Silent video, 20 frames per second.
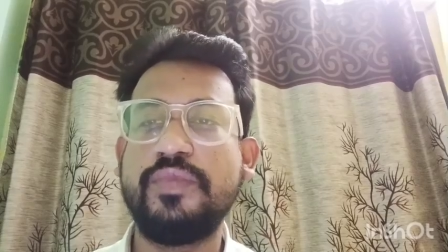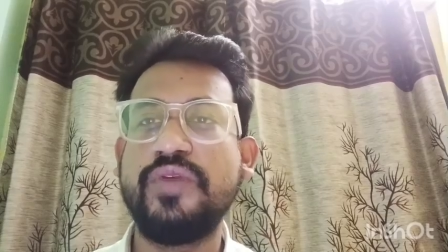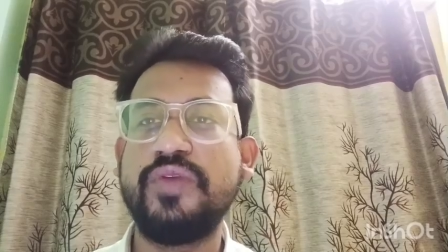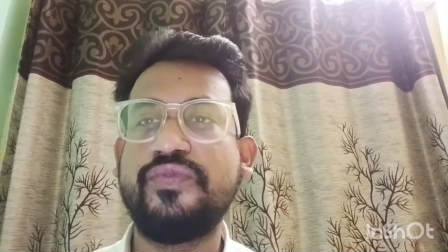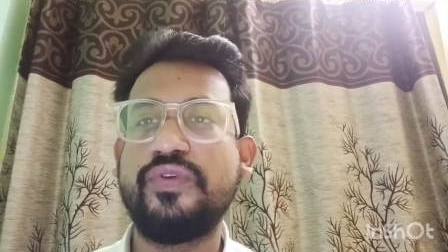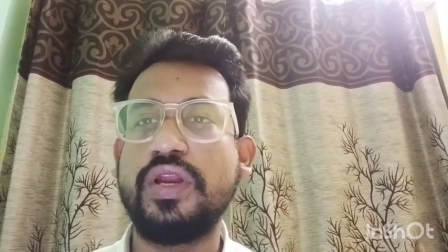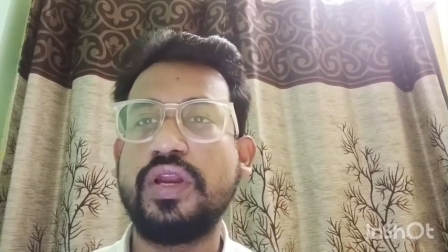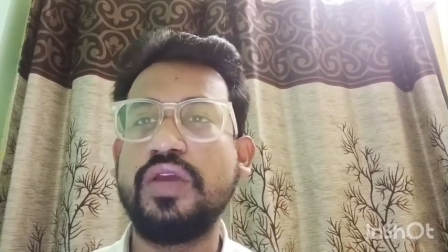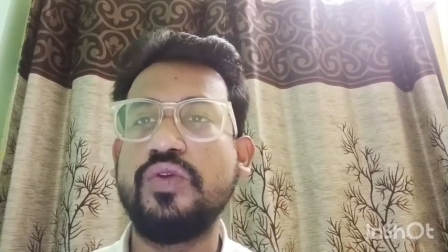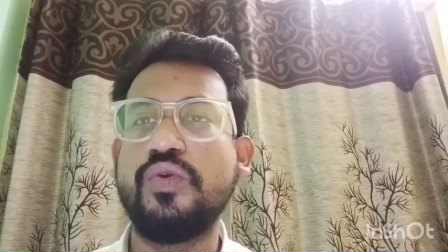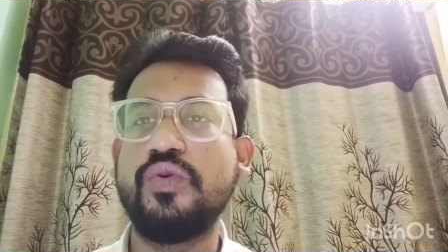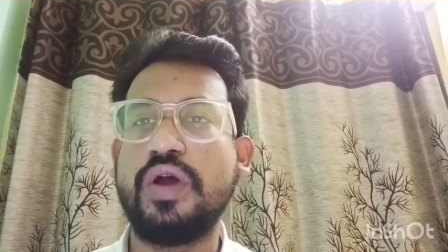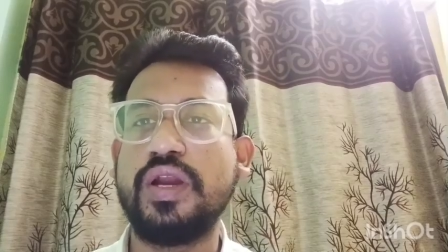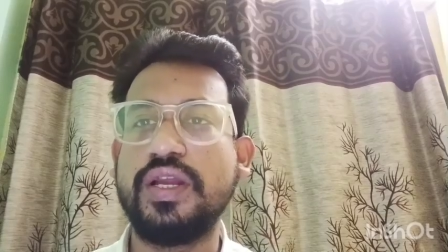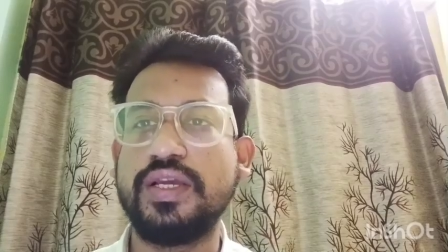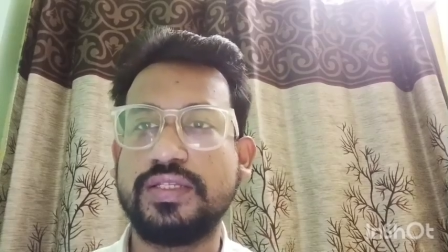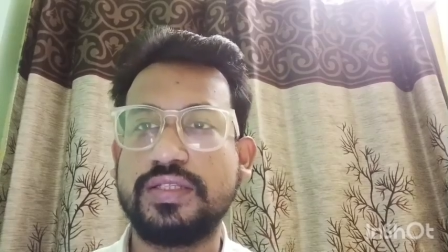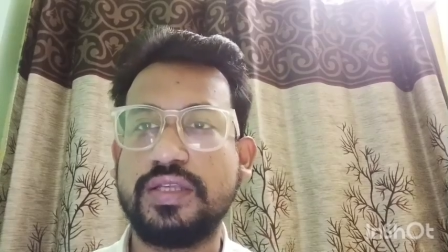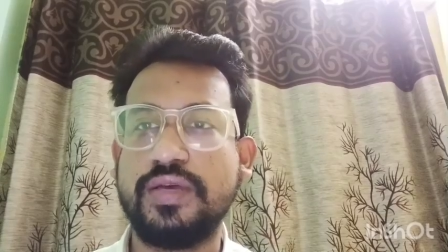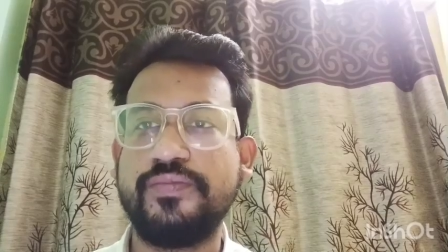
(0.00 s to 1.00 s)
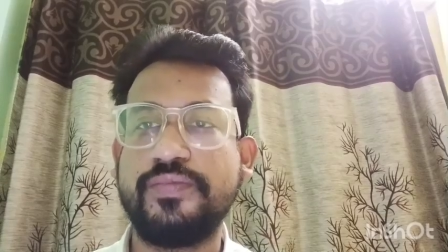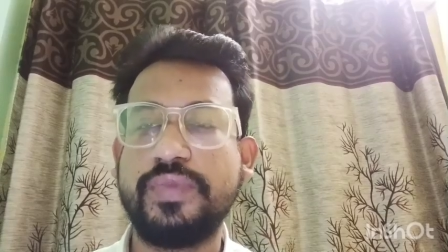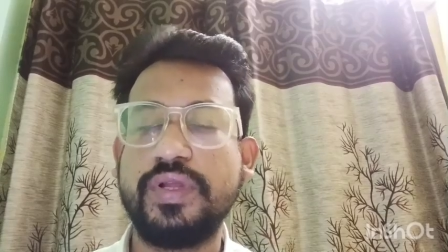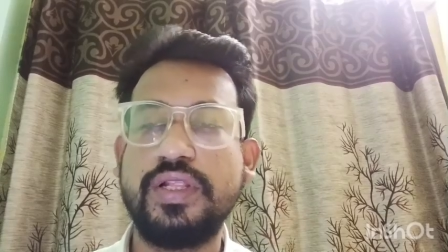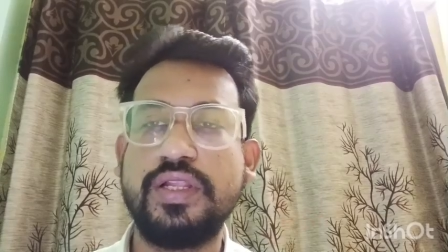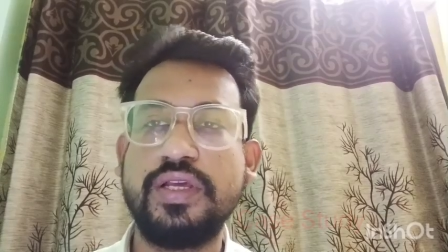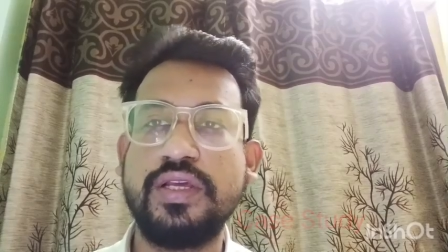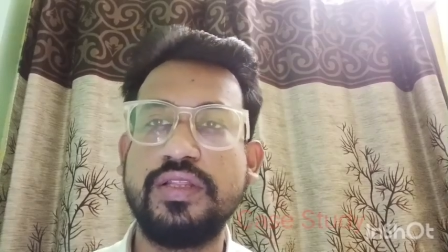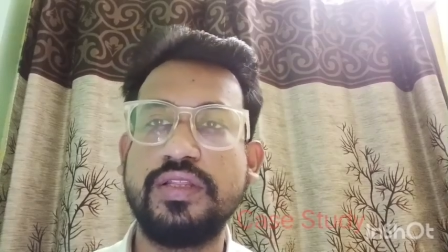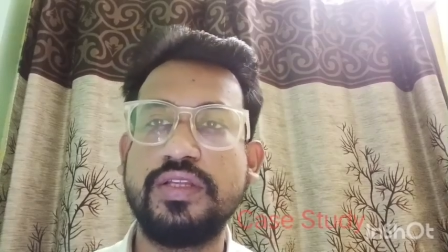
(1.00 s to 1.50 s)
I am referring one
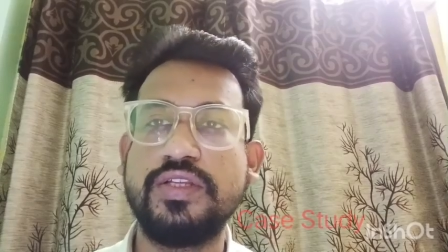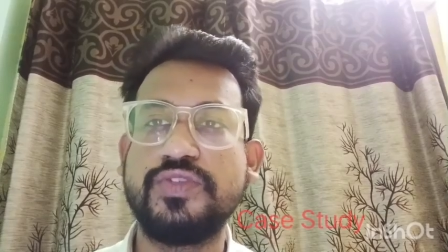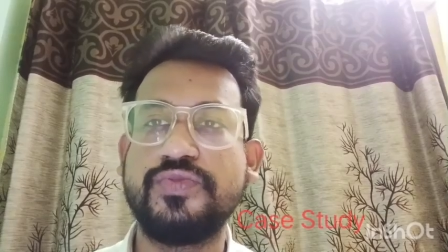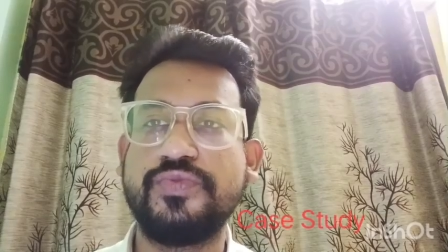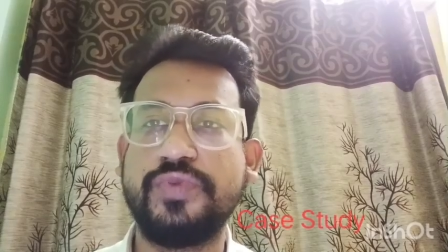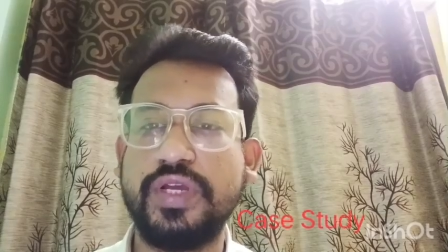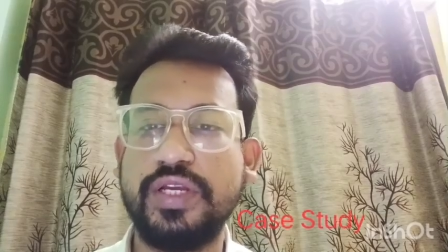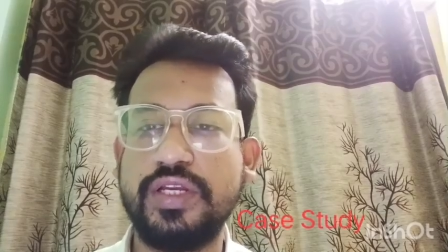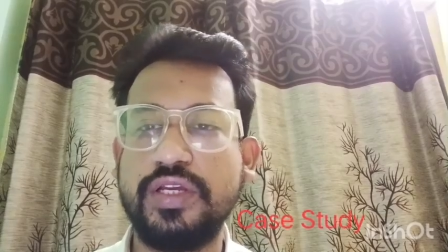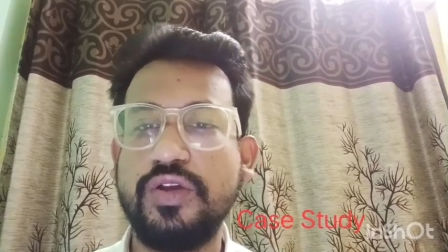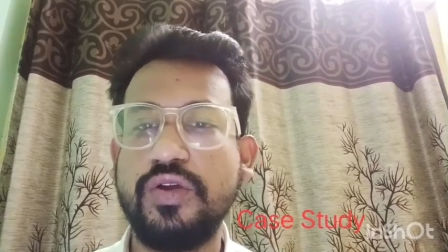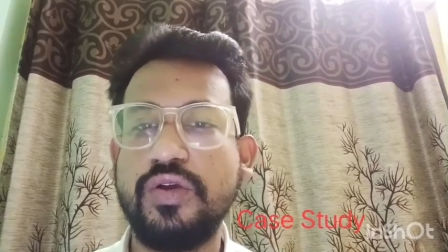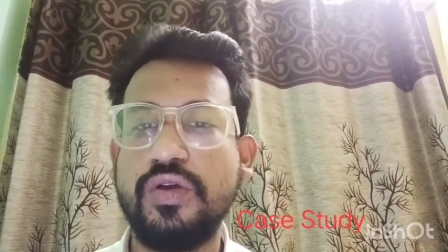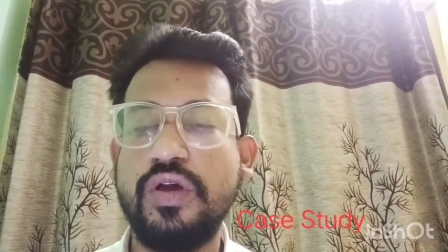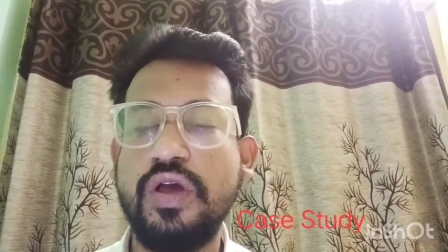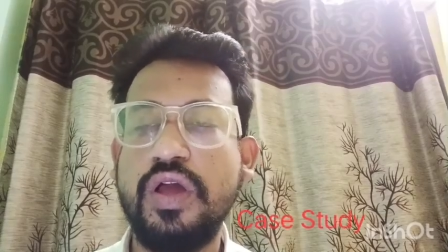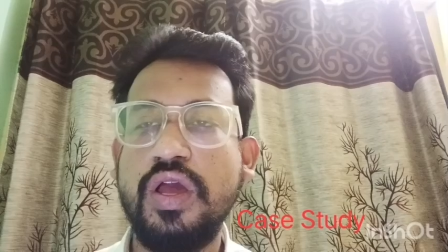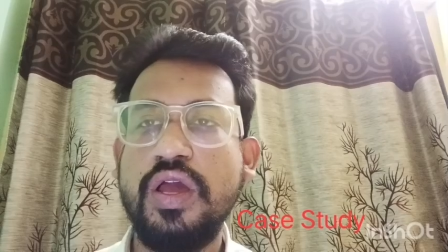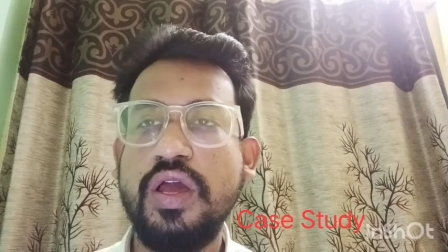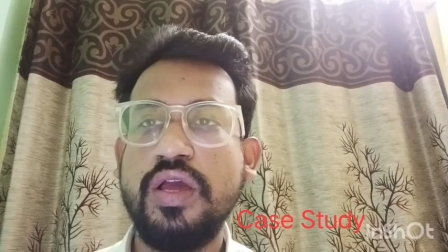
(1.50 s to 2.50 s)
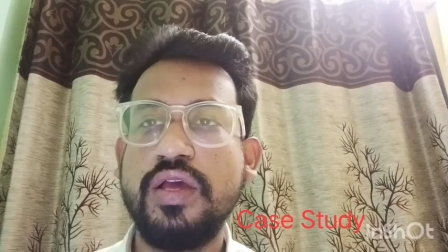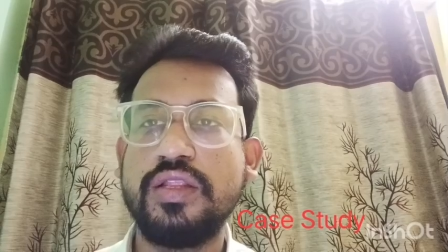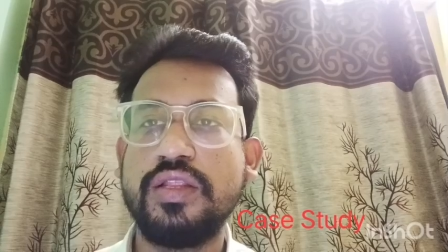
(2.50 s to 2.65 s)
example in this video.